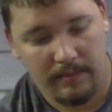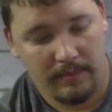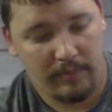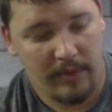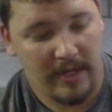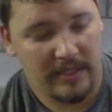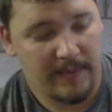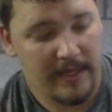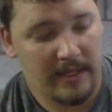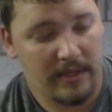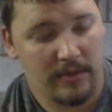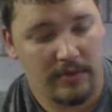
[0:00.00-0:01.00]
Brand
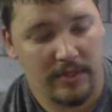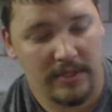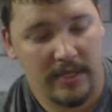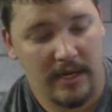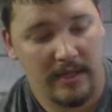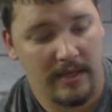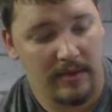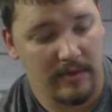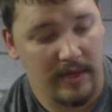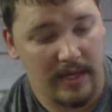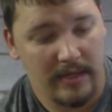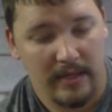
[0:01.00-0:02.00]
spanking new, just got it the other
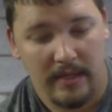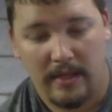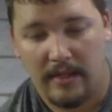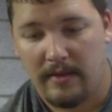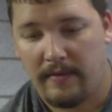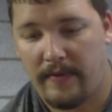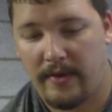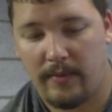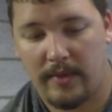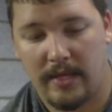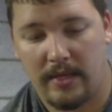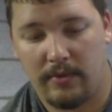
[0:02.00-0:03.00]
night.
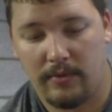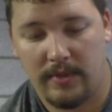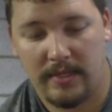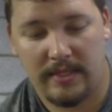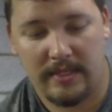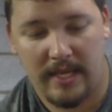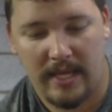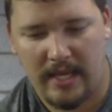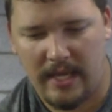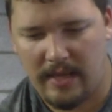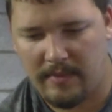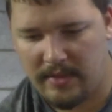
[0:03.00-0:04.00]
Fenwick Eagle. This is
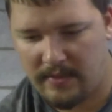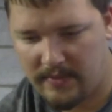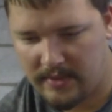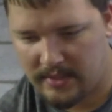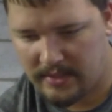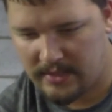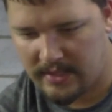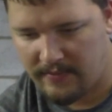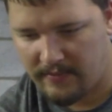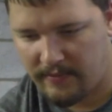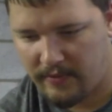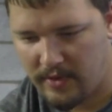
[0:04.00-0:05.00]
I believe a
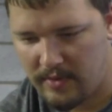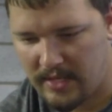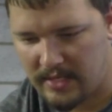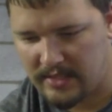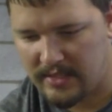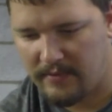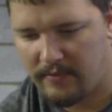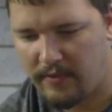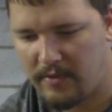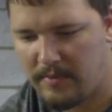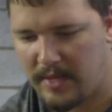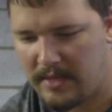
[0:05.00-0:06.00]
7 foot
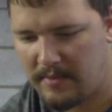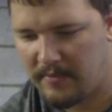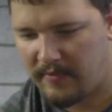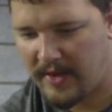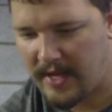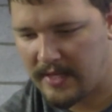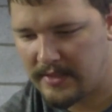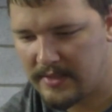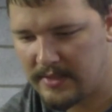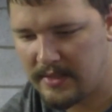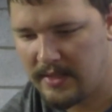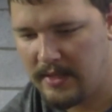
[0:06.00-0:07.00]
medium fast.